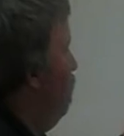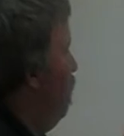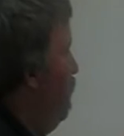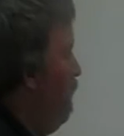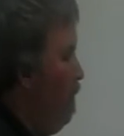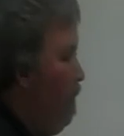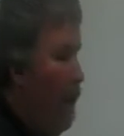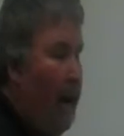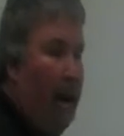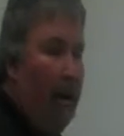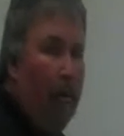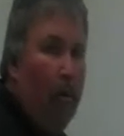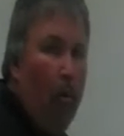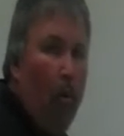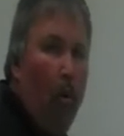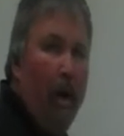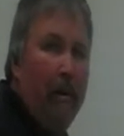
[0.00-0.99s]
figure
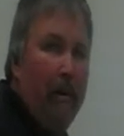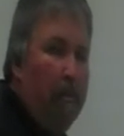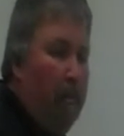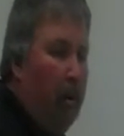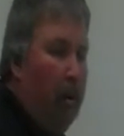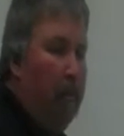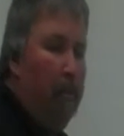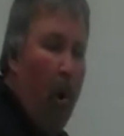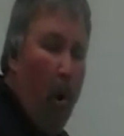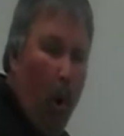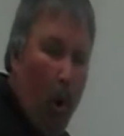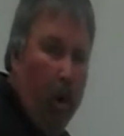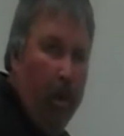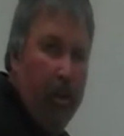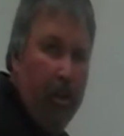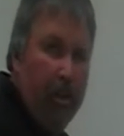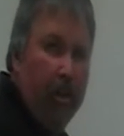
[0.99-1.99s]
out what
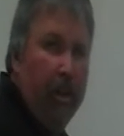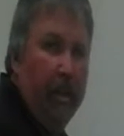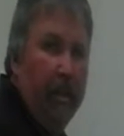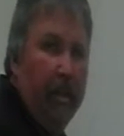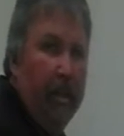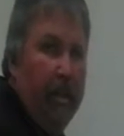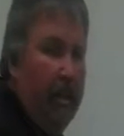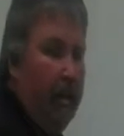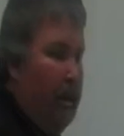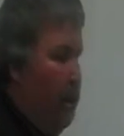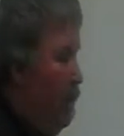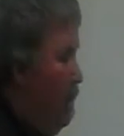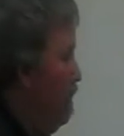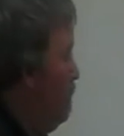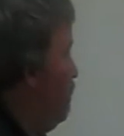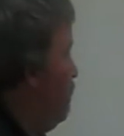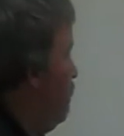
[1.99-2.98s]
proportion.
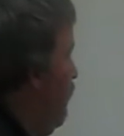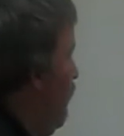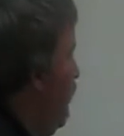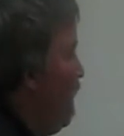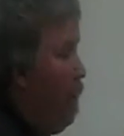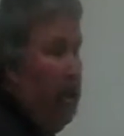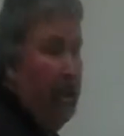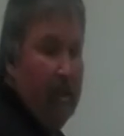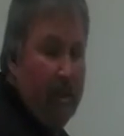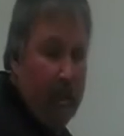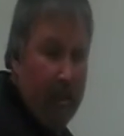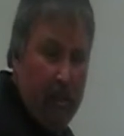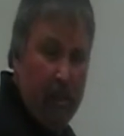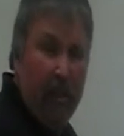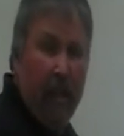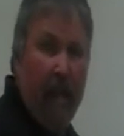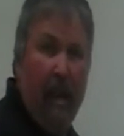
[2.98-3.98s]
Scale is the
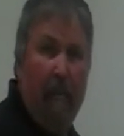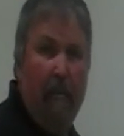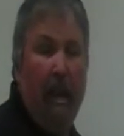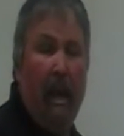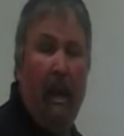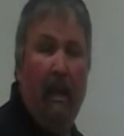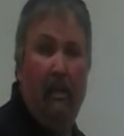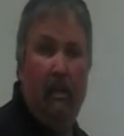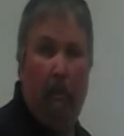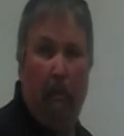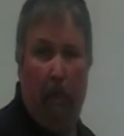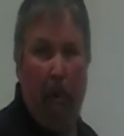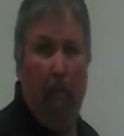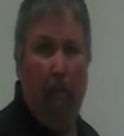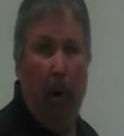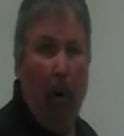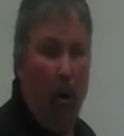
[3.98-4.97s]
same as
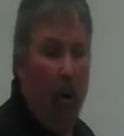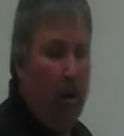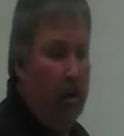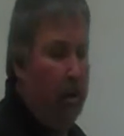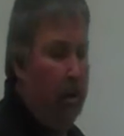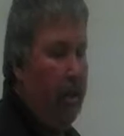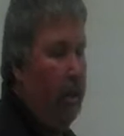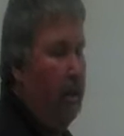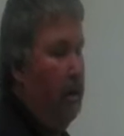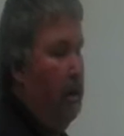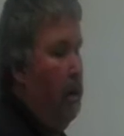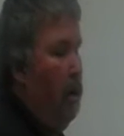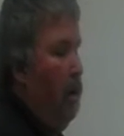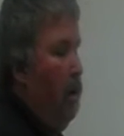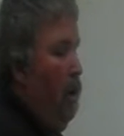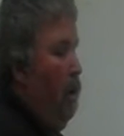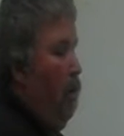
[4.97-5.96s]
proportion.
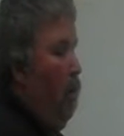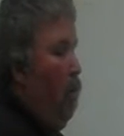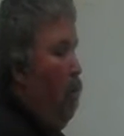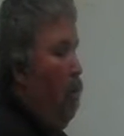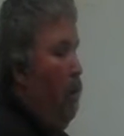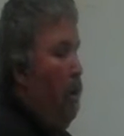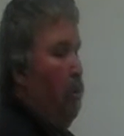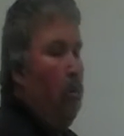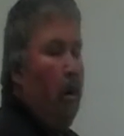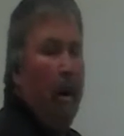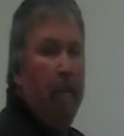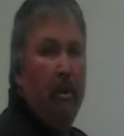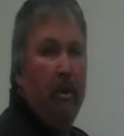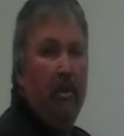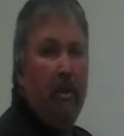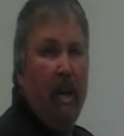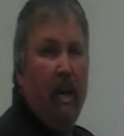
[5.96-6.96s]
We
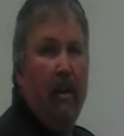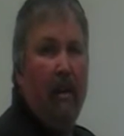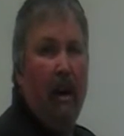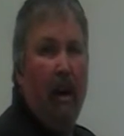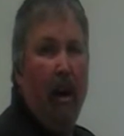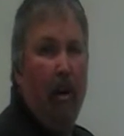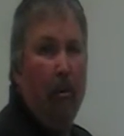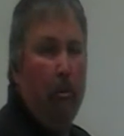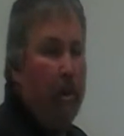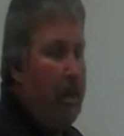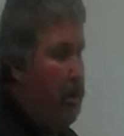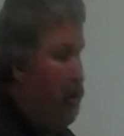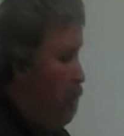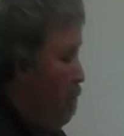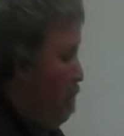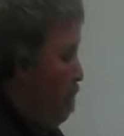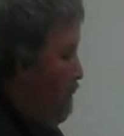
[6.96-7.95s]
represent our
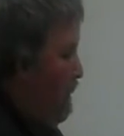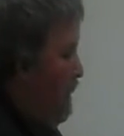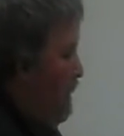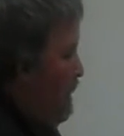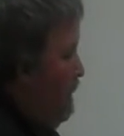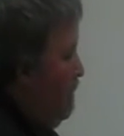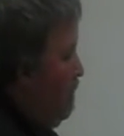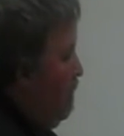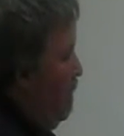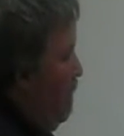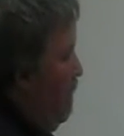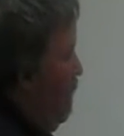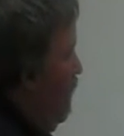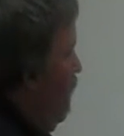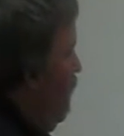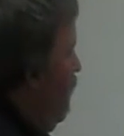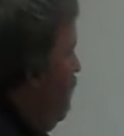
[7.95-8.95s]
original piece
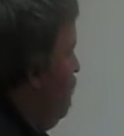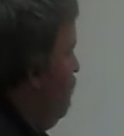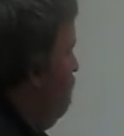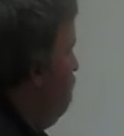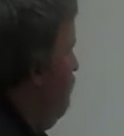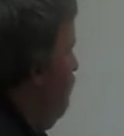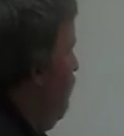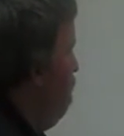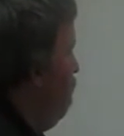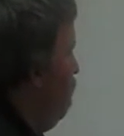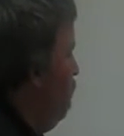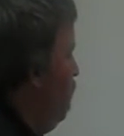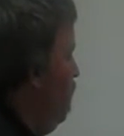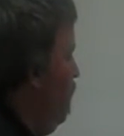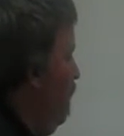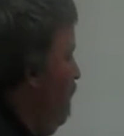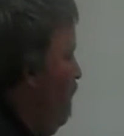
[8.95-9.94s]
on the paper.
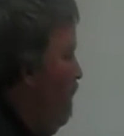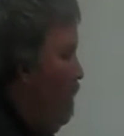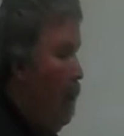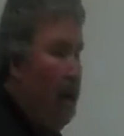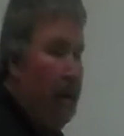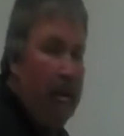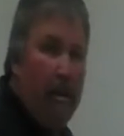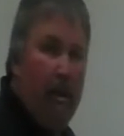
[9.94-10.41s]
A